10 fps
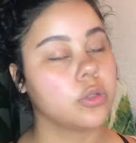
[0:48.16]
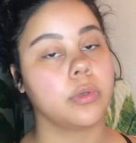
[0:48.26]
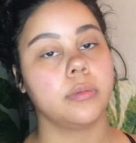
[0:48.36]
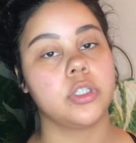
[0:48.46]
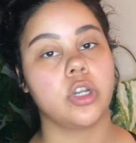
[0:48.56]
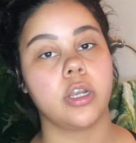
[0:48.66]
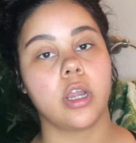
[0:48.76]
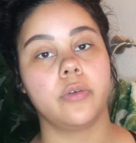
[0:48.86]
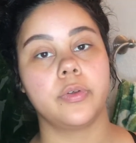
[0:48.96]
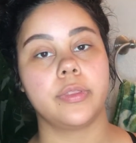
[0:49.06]
So I'm going to be
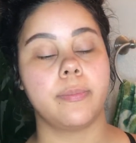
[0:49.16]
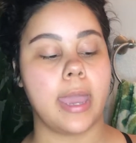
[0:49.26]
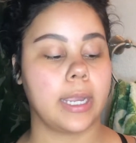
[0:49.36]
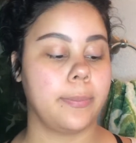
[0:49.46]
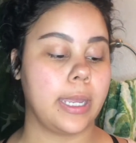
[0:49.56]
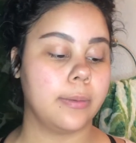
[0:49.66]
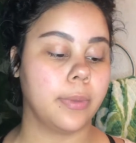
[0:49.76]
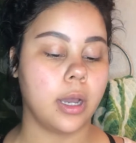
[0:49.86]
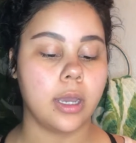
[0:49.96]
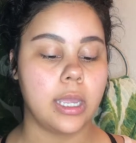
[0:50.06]
starting off with the MAC paint
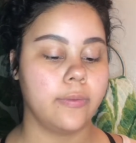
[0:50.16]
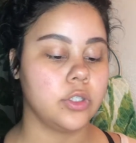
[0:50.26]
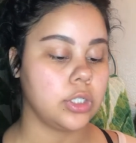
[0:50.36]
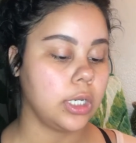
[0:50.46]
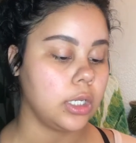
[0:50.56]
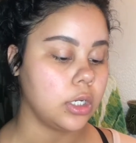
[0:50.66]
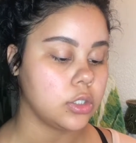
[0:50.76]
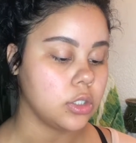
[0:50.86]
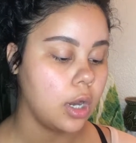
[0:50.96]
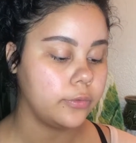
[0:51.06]
pot in the shade
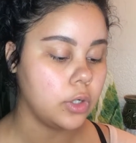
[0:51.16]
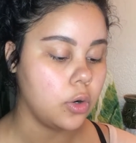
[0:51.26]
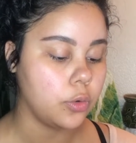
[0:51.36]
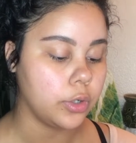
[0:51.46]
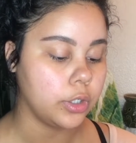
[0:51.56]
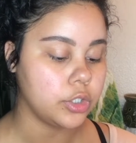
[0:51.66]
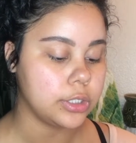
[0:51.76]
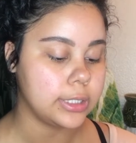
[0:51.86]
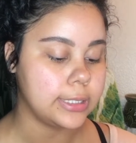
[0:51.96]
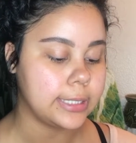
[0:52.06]
Soft Ochre
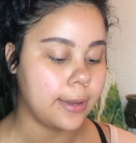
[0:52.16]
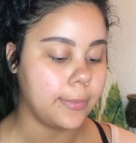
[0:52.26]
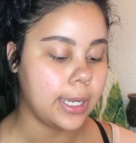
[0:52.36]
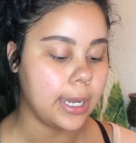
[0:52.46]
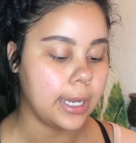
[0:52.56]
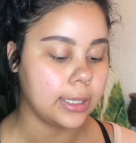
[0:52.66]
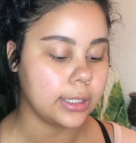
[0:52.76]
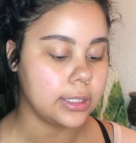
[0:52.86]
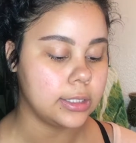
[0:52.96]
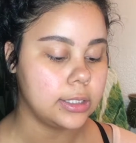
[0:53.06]
just to set my
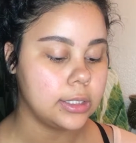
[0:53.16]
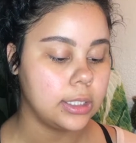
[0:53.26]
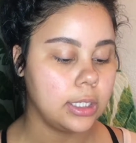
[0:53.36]
eyelids.